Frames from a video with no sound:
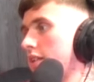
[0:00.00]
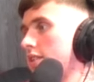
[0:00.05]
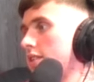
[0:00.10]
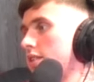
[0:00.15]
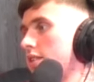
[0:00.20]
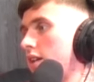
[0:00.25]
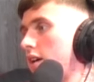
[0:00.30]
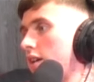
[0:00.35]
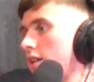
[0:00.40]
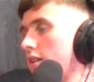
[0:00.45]

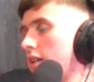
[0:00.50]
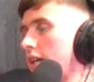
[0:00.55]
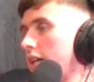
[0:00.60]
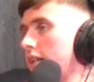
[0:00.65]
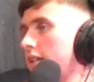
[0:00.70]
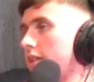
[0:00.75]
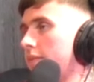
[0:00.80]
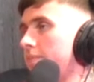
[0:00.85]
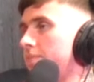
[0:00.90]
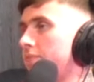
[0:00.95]
It's not
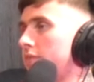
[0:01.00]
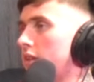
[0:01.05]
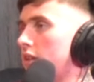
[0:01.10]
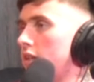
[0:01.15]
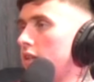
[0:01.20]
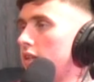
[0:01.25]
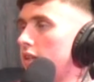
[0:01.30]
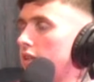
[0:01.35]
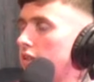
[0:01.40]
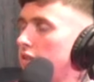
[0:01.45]
like
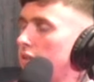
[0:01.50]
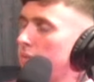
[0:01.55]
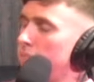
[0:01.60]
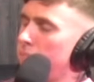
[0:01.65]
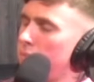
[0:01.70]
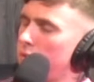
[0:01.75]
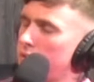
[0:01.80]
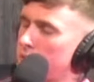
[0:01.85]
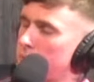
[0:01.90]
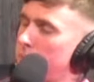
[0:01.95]
you
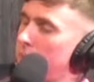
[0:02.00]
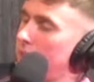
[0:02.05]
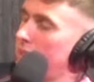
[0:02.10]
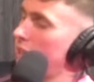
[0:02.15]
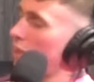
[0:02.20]
must be